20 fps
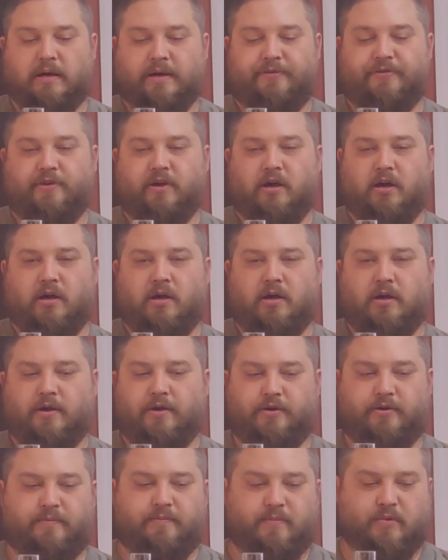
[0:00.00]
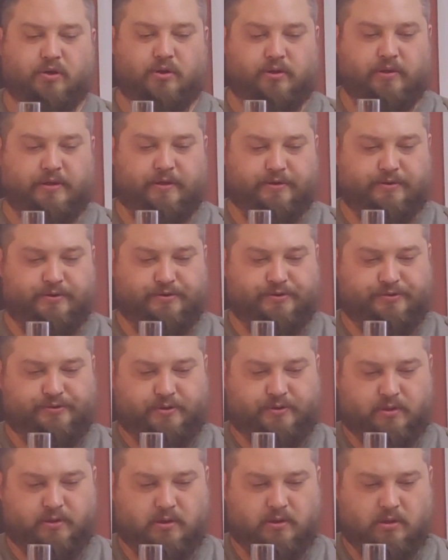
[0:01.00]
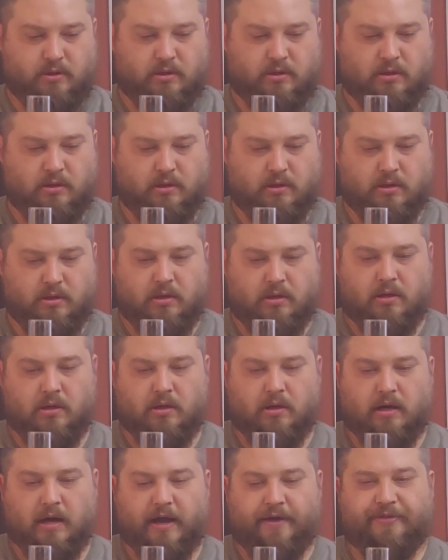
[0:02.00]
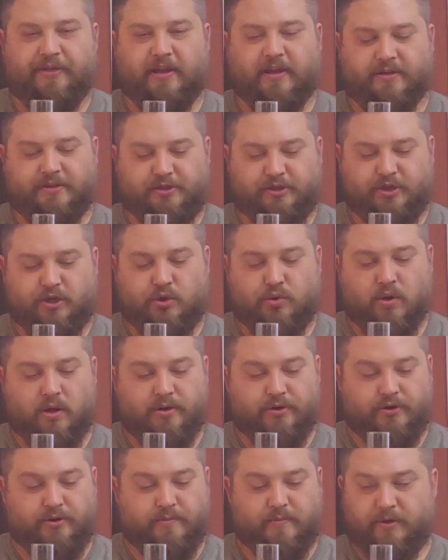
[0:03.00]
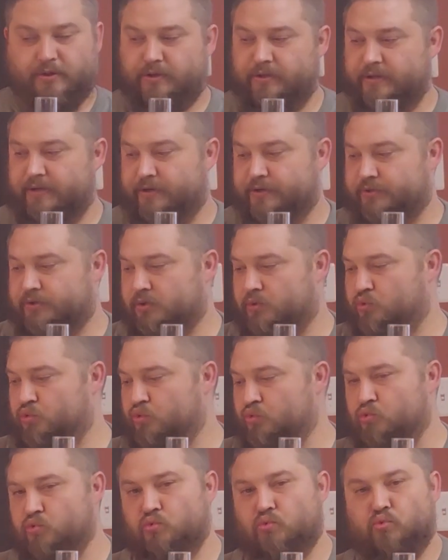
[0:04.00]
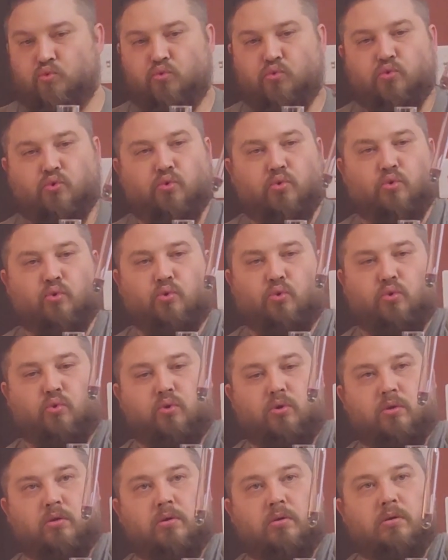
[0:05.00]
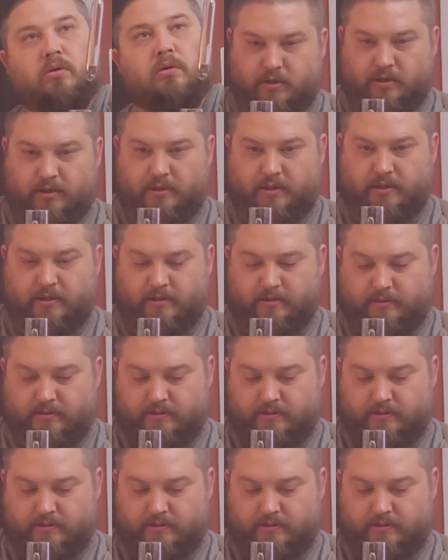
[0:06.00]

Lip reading: I thought 100 milliliters. I think it's 200 milliliters. Ooh. Why?